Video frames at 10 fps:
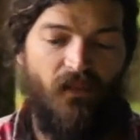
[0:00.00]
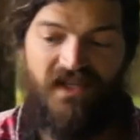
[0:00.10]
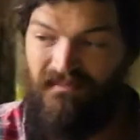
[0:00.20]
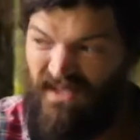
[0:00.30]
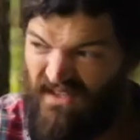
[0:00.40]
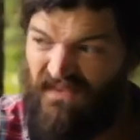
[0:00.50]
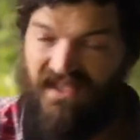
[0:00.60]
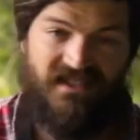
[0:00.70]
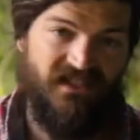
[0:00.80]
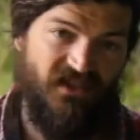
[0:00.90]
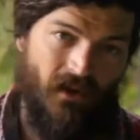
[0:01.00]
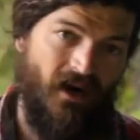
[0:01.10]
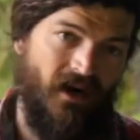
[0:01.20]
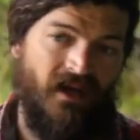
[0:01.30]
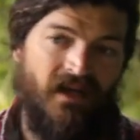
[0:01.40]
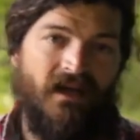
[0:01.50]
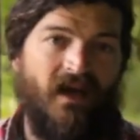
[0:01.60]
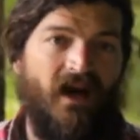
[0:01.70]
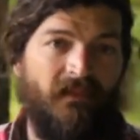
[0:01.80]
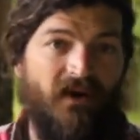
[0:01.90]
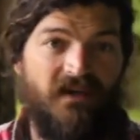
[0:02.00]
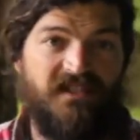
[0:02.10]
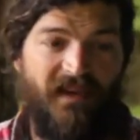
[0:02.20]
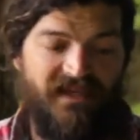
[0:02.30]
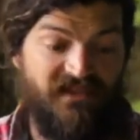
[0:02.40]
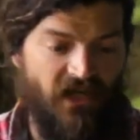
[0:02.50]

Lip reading: which benefits your garden space.